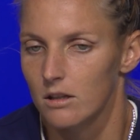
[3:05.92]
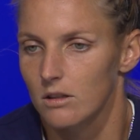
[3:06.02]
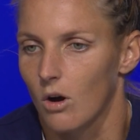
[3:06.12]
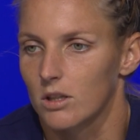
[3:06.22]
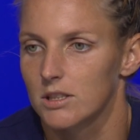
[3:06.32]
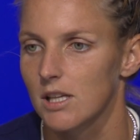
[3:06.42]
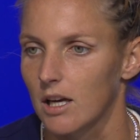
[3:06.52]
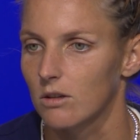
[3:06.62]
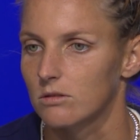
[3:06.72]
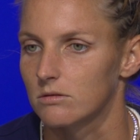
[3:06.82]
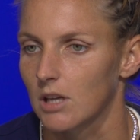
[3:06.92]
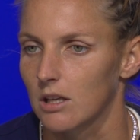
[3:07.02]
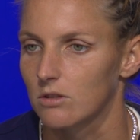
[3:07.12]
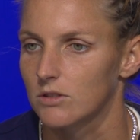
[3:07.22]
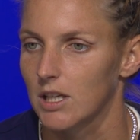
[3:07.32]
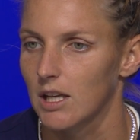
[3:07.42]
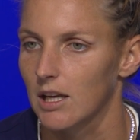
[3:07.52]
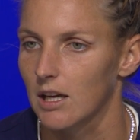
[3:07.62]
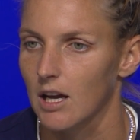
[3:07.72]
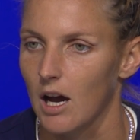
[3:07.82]
Honestly, I don't really,
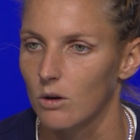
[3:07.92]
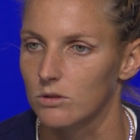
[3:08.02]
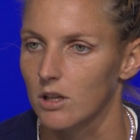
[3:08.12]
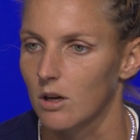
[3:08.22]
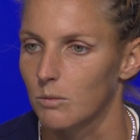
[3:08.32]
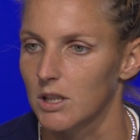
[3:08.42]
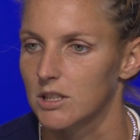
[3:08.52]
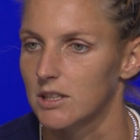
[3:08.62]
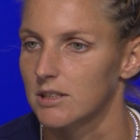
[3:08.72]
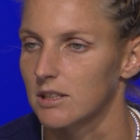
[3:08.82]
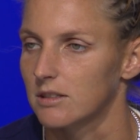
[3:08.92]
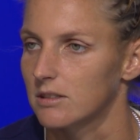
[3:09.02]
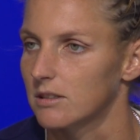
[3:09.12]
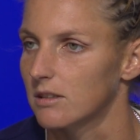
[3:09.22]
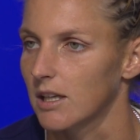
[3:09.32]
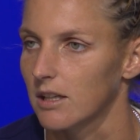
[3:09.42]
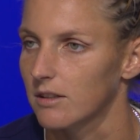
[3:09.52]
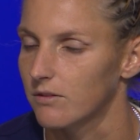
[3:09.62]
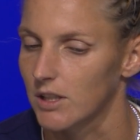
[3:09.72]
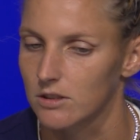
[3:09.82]
like, count, you know, matches and,
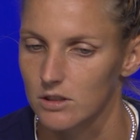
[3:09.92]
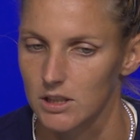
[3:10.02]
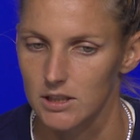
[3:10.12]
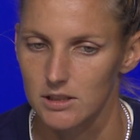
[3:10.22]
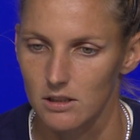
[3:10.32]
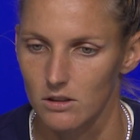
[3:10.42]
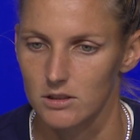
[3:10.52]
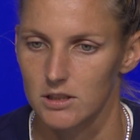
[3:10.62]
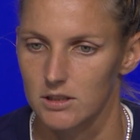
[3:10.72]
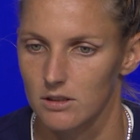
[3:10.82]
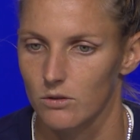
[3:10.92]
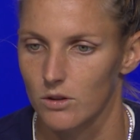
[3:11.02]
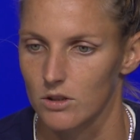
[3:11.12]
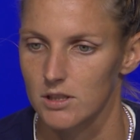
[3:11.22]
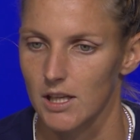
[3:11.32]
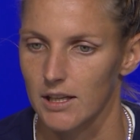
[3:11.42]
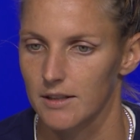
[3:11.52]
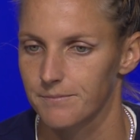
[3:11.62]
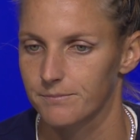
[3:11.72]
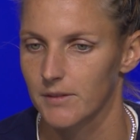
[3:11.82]
like, victories and losses. Of course,
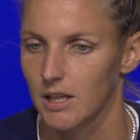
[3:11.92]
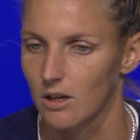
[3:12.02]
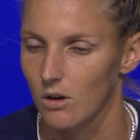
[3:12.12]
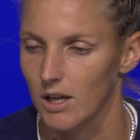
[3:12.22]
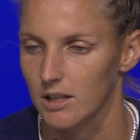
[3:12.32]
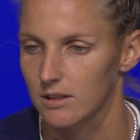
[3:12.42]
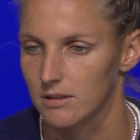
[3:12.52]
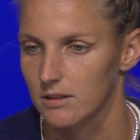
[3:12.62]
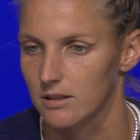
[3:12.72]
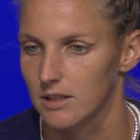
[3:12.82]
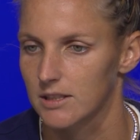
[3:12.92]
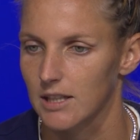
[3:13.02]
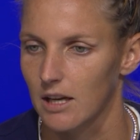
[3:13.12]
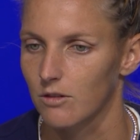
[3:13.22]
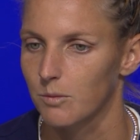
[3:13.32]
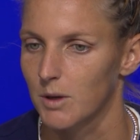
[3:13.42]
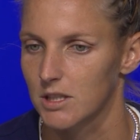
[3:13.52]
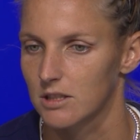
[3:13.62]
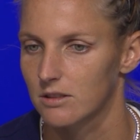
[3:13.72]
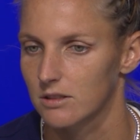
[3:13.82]
like, you know, like, this kind of
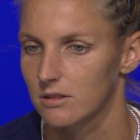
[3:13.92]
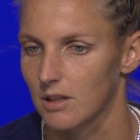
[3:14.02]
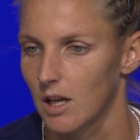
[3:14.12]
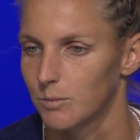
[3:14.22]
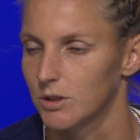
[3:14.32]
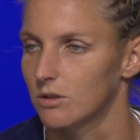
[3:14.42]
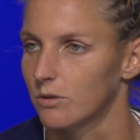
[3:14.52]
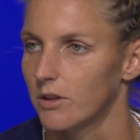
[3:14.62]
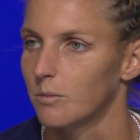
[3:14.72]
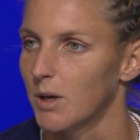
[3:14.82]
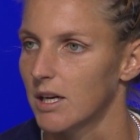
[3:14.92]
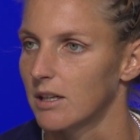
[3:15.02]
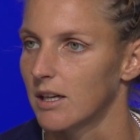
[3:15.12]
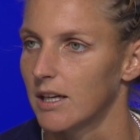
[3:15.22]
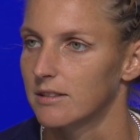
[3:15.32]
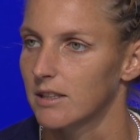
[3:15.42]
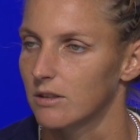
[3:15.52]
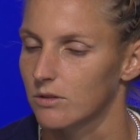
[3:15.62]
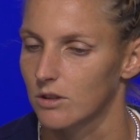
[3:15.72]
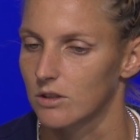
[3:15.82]
matches helps you to feel better. And then,
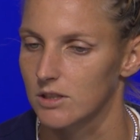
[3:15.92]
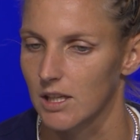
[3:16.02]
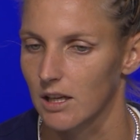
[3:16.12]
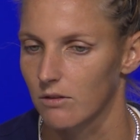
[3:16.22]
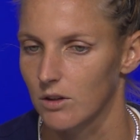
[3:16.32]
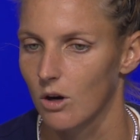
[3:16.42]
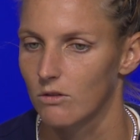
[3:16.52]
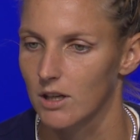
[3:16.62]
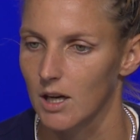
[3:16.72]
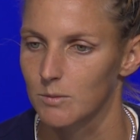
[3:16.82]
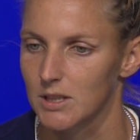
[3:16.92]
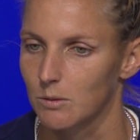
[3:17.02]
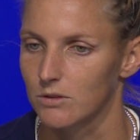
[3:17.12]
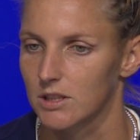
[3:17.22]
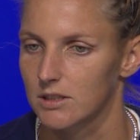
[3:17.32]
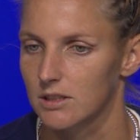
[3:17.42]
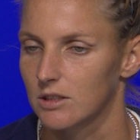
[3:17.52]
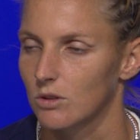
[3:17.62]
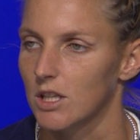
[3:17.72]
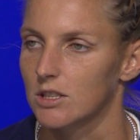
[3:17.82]
of course, like, if you overcome some of these
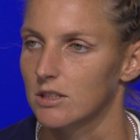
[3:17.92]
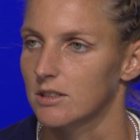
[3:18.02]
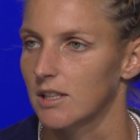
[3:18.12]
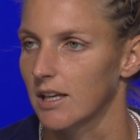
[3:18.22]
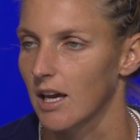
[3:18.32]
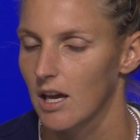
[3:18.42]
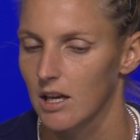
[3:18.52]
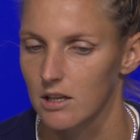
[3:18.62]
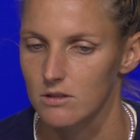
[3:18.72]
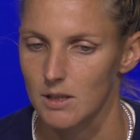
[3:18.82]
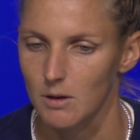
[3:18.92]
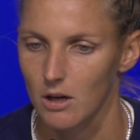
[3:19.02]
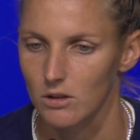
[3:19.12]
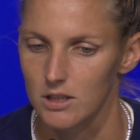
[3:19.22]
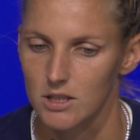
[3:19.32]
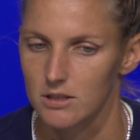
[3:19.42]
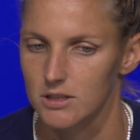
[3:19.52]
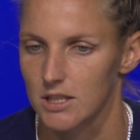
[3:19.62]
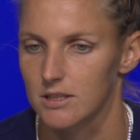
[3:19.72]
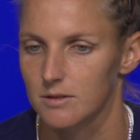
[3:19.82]
situations, like, you somehow, like,
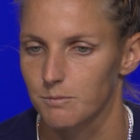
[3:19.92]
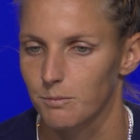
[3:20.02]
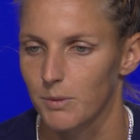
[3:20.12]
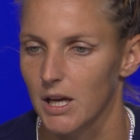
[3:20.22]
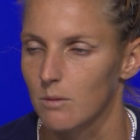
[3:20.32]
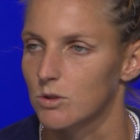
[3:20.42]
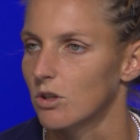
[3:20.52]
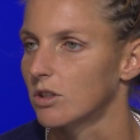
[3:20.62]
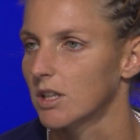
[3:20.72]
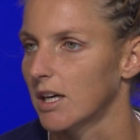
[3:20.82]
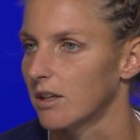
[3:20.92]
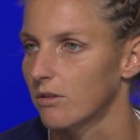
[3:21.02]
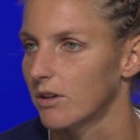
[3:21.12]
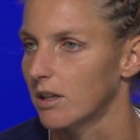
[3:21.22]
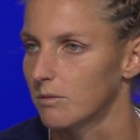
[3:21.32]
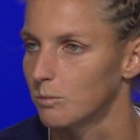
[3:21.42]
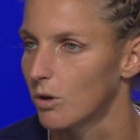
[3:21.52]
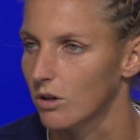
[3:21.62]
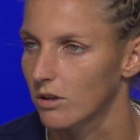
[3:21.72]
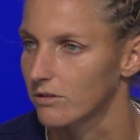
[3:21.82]
just become stronger and you feel
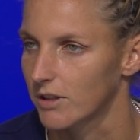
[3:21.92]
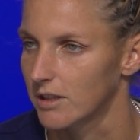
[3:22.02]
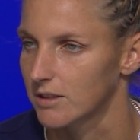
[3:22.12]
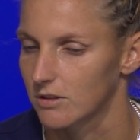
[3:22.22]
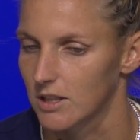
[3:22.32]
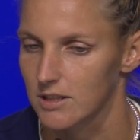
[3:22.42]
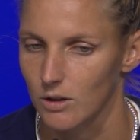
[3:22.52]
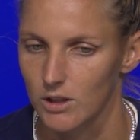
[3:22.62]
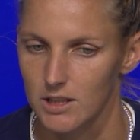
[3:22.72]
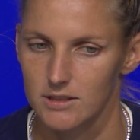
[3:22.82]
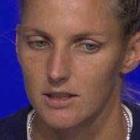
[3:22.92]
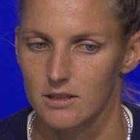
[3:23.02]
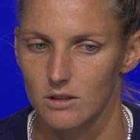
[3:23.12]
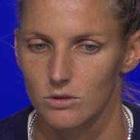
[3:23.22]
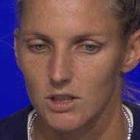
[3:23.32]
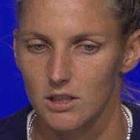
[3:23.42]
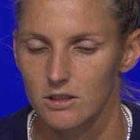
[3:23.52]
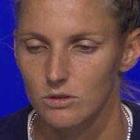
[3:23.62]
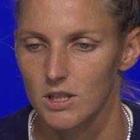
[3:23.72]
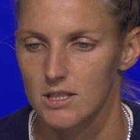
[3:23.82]
more confident. So that's how it is. There is no
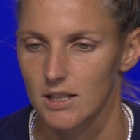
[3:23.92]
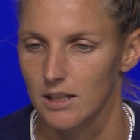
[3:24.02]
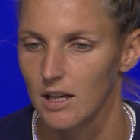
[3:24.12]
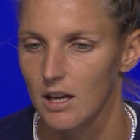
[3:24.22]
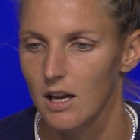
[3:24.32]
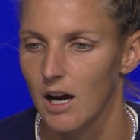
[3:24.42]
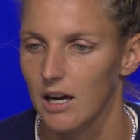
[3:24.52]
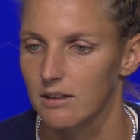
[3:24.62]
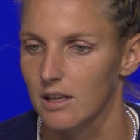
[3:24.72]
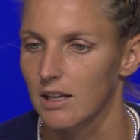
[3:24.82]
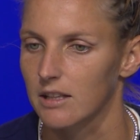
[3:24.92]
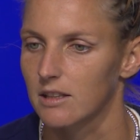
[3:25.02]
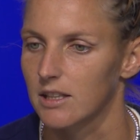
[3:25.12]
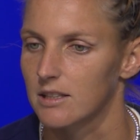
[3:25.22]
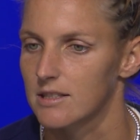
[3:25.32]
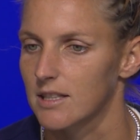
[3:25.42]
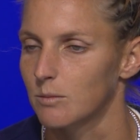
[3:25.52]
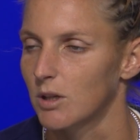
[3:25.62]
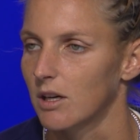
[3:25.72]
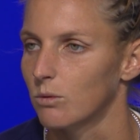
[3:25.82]
secret to this. And I think lately in this
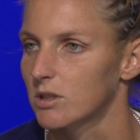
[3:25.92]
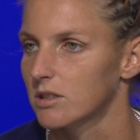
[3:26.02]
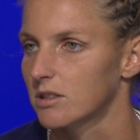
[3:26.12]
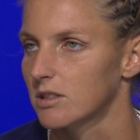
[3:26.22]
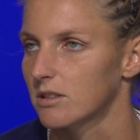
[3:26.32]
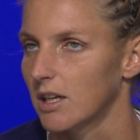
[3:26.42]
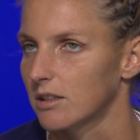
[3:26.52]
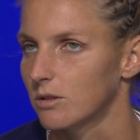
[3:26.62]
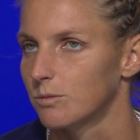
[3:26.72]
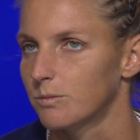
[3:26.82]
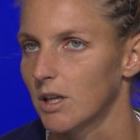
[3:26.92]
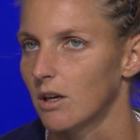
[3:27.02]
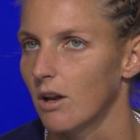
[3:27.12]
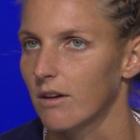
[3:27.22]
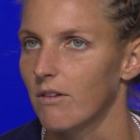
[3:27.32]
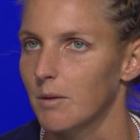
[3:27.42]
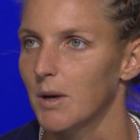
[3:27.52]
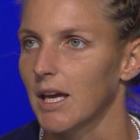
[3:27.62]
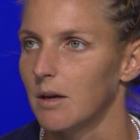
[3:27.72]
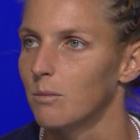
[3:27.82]
summer, I was just trying to, you know, like, find
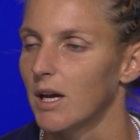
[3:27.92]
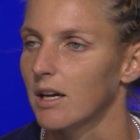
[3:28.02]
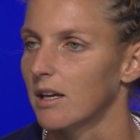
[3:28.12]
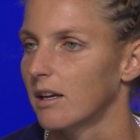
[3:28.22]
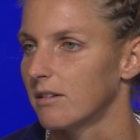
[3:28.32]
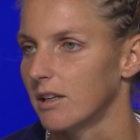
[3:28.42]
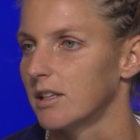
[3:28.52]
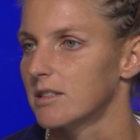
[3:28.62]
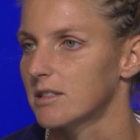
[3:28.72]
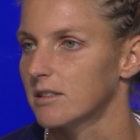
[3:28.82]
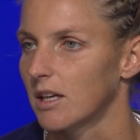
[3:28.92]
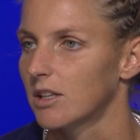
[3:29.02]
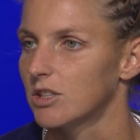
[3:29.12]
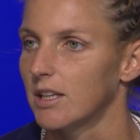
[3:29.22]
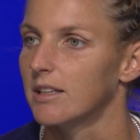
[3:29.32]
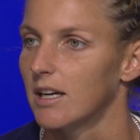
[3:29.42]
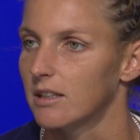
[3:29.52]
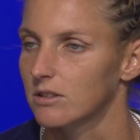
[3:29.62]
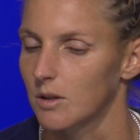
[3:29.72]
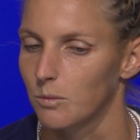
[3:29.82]
my game back. And I think it's actually
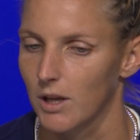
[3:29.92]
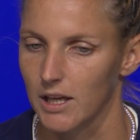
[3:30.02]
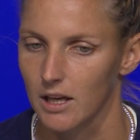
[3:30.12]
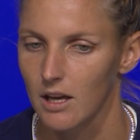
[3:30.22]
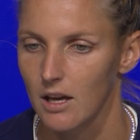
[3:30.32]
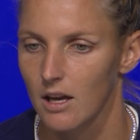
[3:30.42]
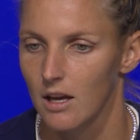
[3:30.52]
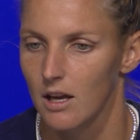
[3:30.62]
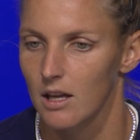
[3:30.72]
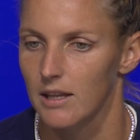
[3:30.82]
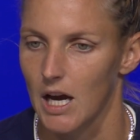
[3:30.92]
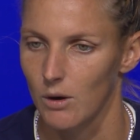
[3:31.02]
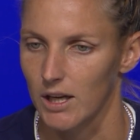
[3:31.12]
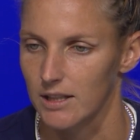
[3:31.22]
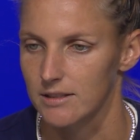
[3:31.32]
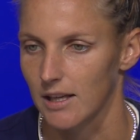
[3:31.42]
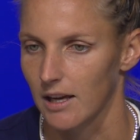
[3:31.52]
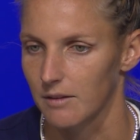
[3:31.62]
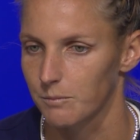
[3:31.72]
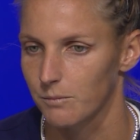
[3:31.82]
there. So I'm playing now. I can
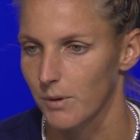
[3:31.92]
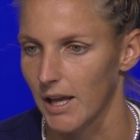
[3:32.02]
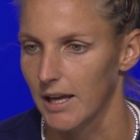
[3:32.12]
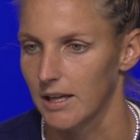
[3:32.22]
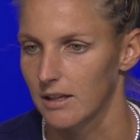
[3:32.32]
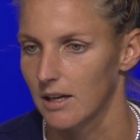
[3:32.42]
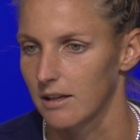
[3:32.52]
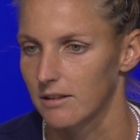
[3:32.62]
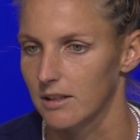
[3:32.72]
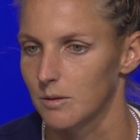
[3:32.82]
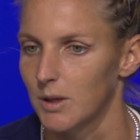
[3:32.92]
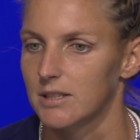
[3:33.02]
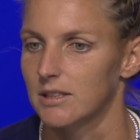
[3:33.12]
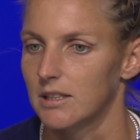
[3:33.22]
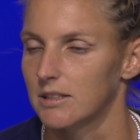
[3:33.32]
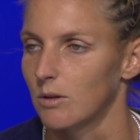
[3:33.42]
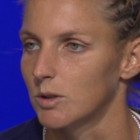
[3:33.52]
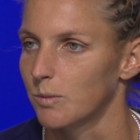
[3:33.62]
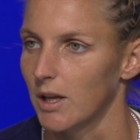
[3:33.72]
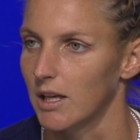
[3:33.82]
say I think the best tennis I
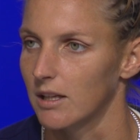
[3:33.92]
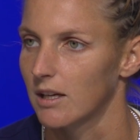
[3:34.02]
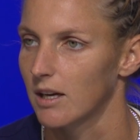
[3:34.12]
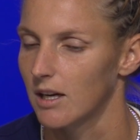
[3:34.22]
was playing